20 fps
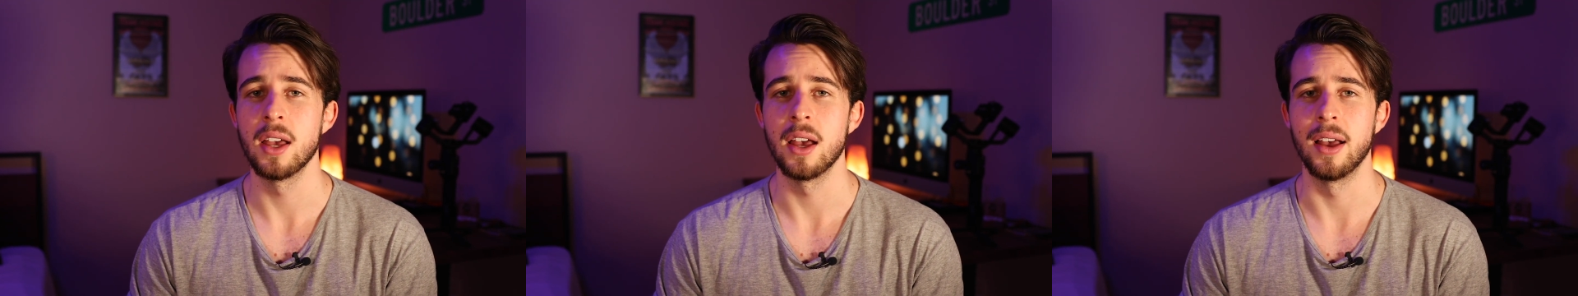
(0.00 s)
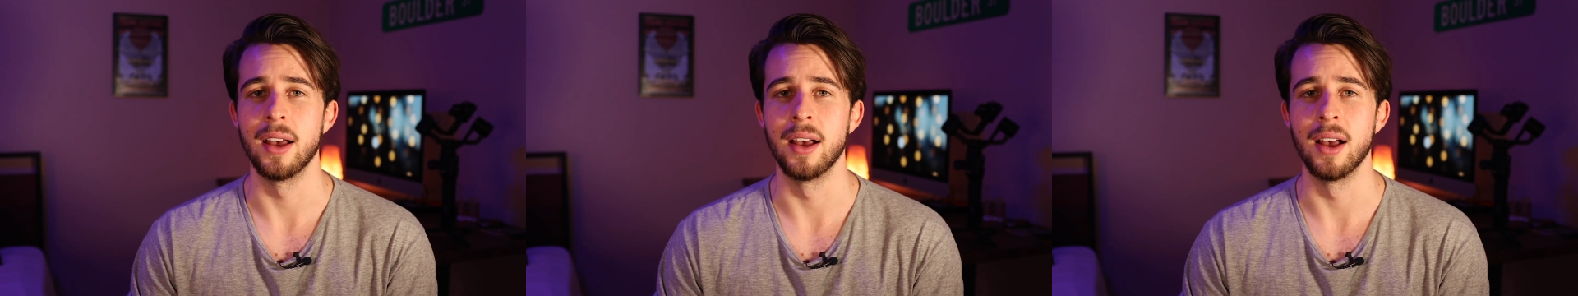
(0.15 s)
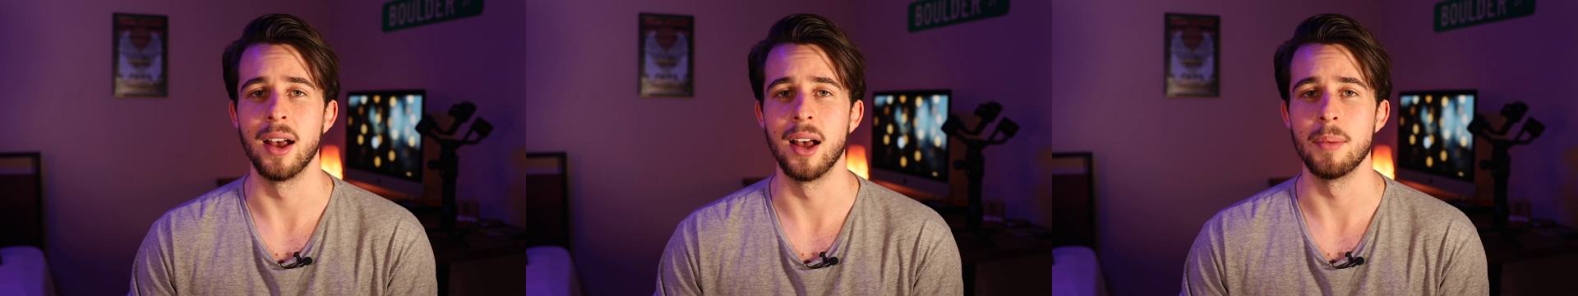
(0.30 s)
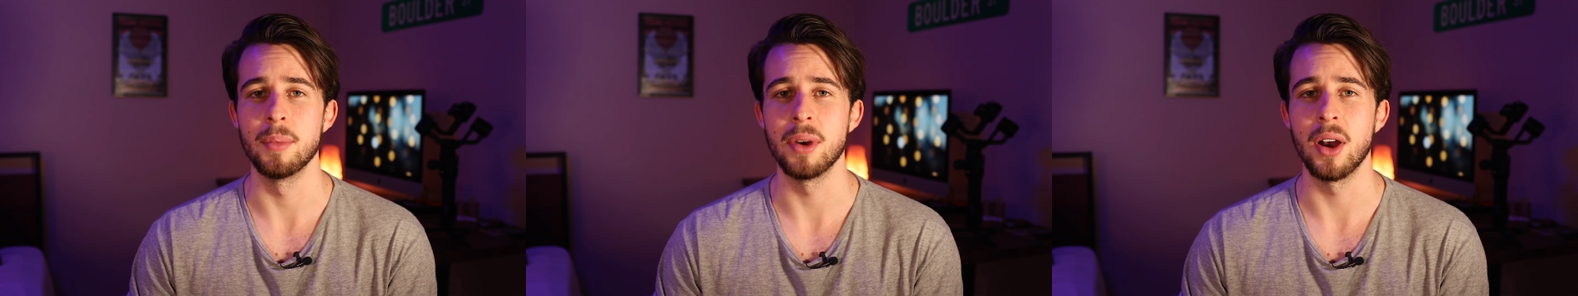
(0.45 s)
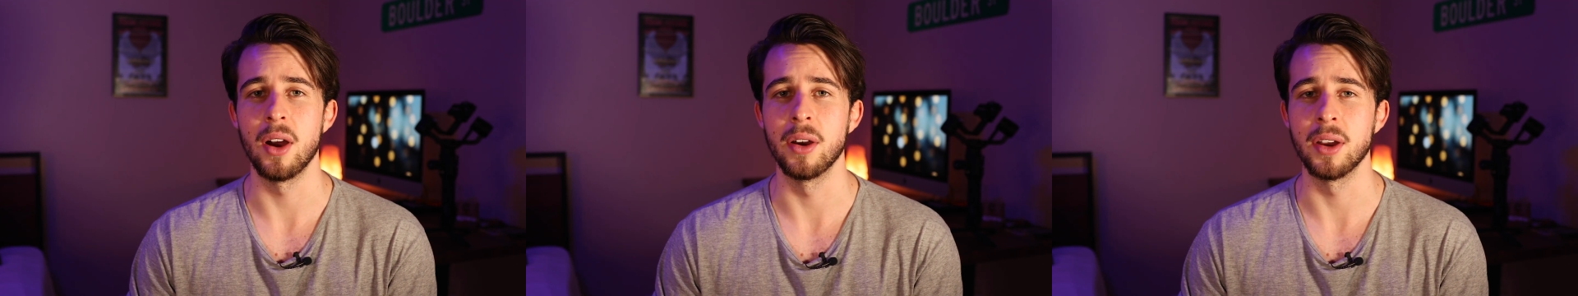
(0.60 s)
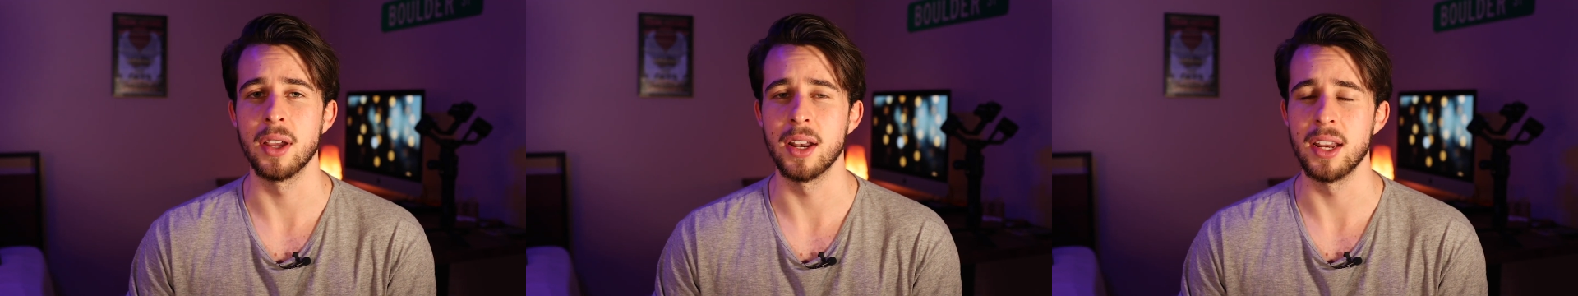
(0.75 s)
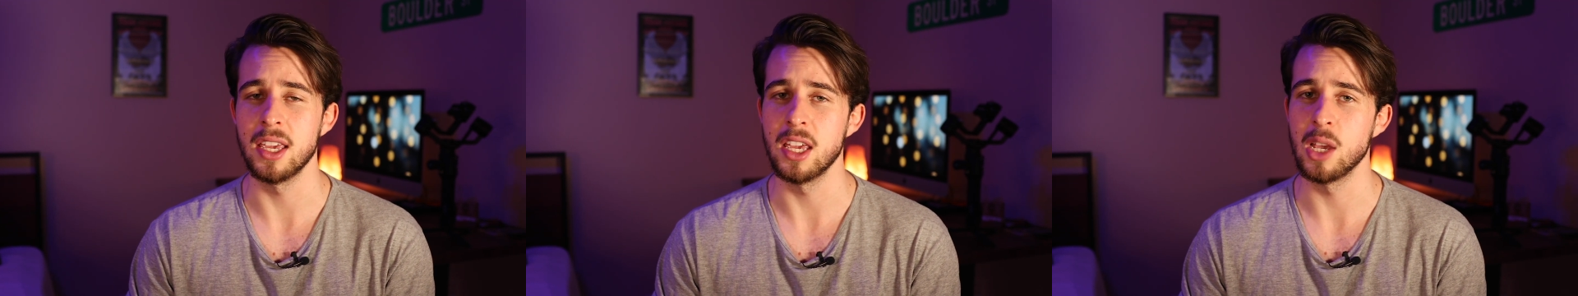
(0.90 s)
are
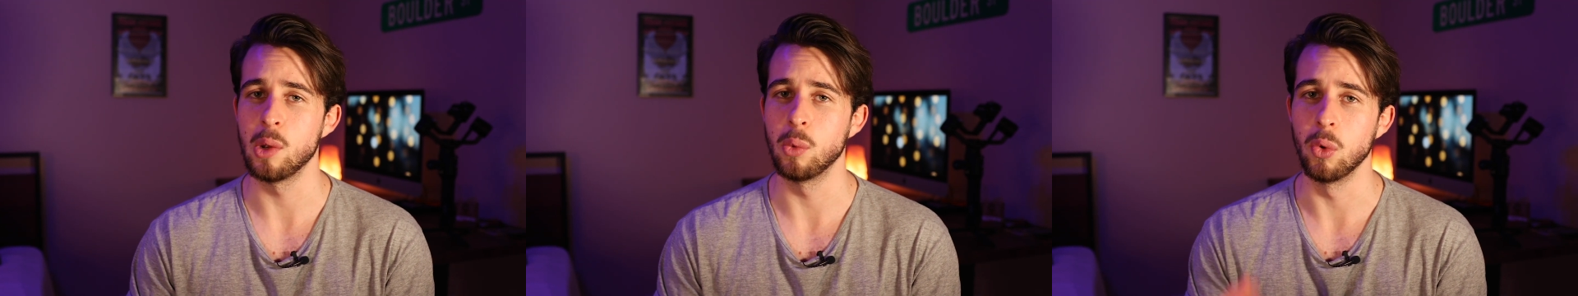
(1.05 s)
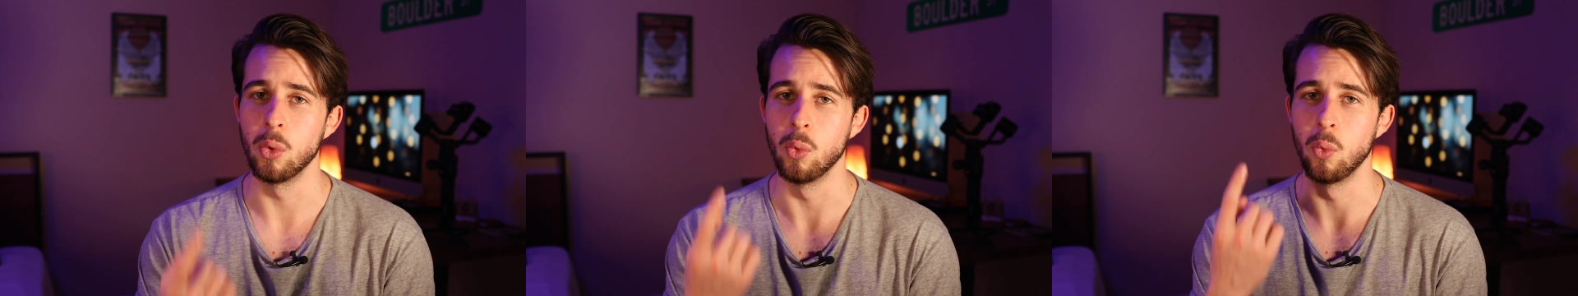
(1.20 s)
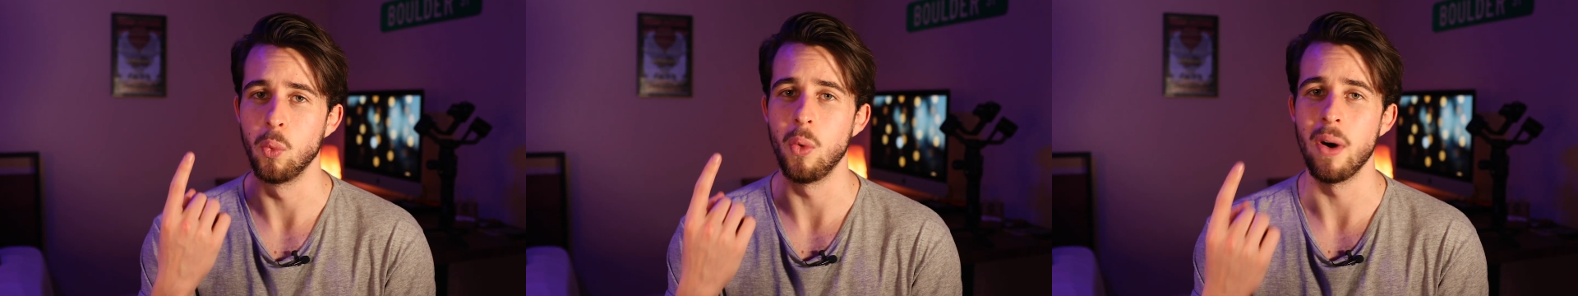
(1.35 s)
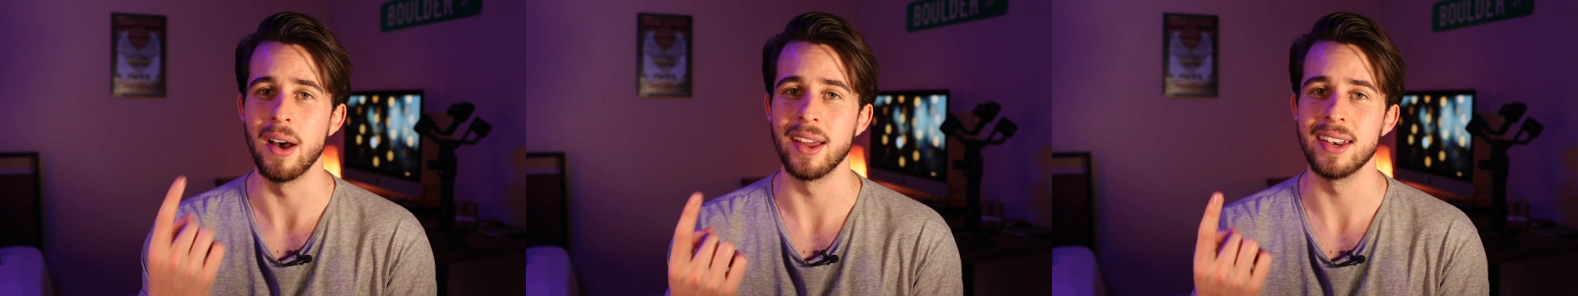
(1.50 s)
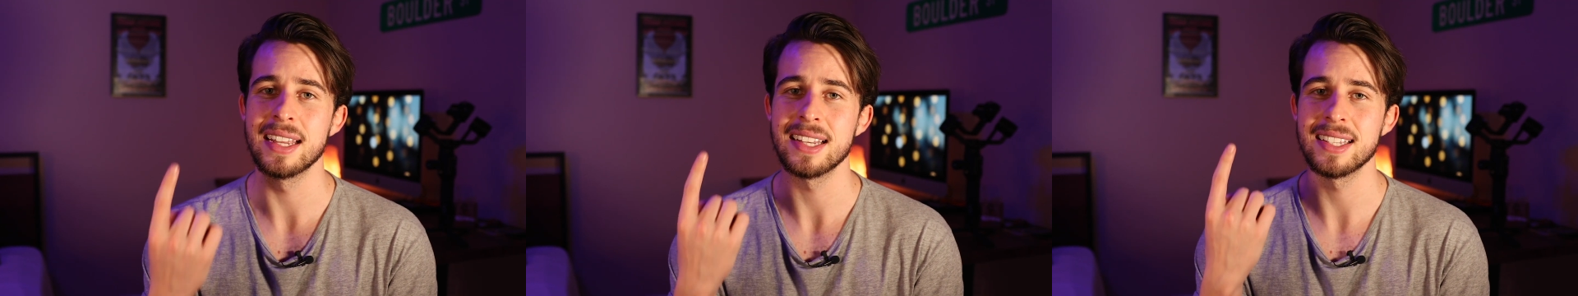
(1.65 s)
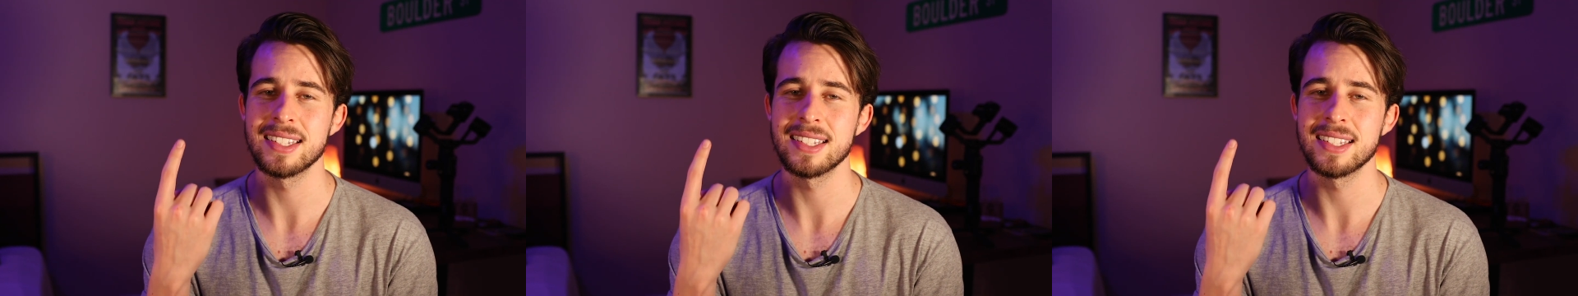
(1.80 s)
gonna equal 1